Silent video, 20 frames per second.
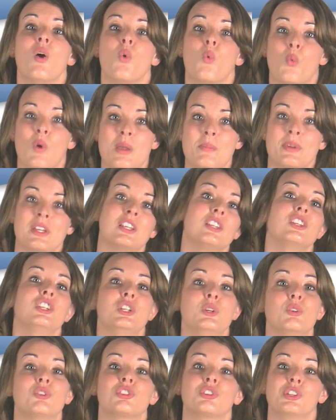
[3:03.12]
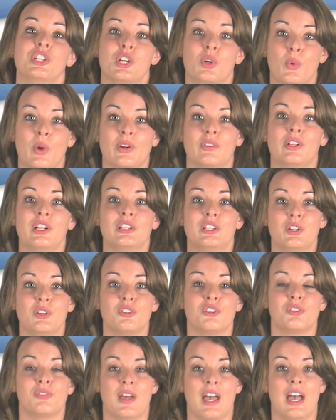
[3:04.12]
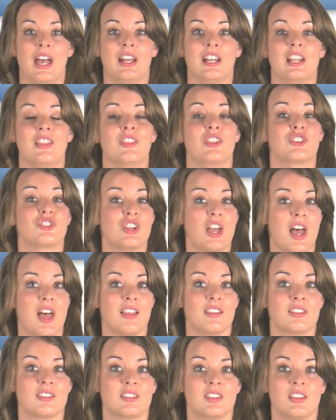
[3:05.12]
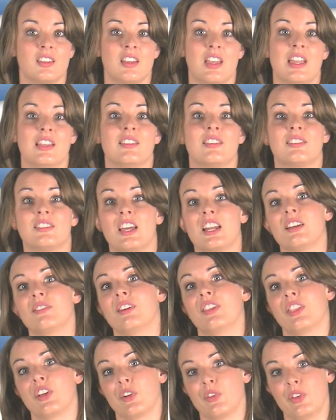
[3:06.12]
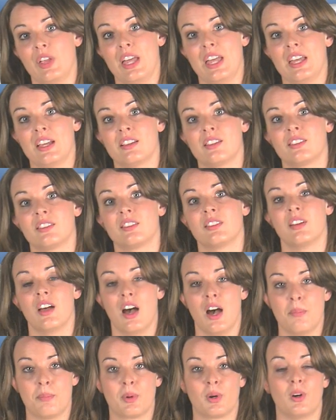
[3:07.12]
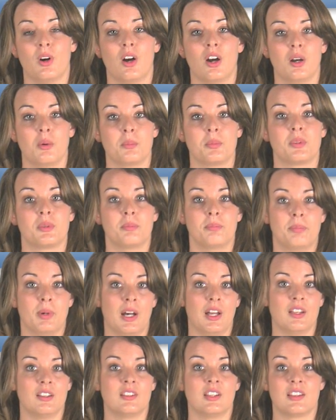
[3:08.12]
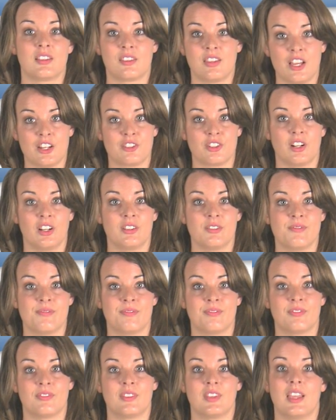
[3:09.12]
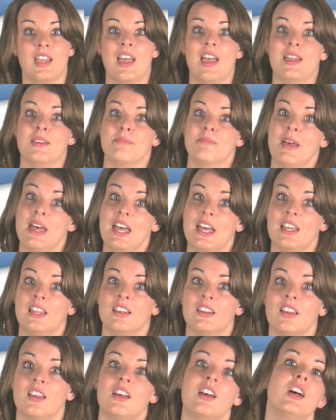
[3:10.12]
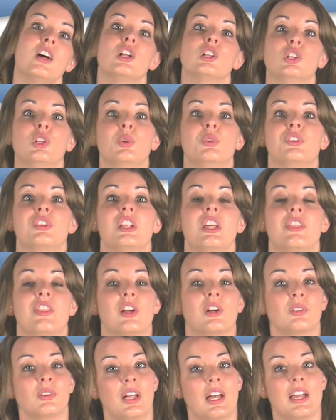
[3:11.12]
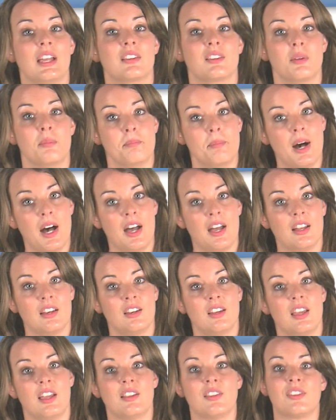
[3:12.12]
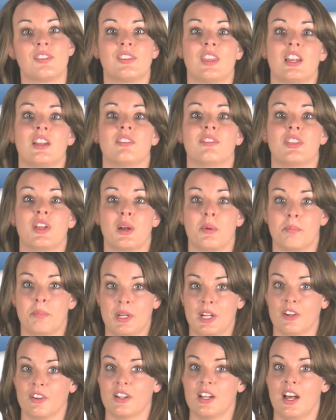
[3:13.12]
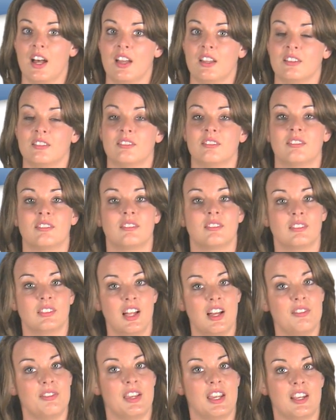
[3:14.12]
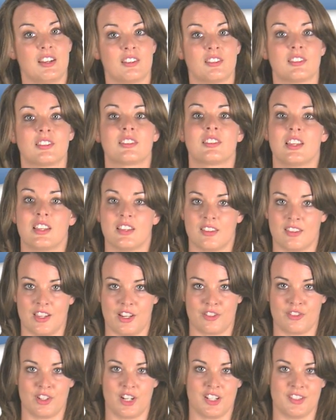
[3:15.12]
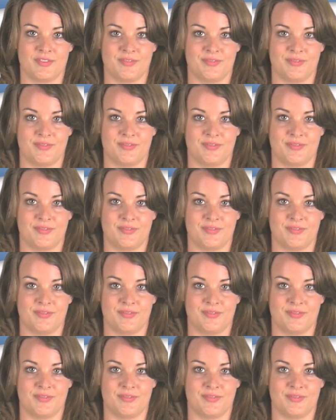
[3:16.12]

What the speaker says: Women usually quickly lose fat in the chest instead of in their legs, upper arms, butt, etc. And men lose it in their legs and butt instead of their beer gut, love handles, etc.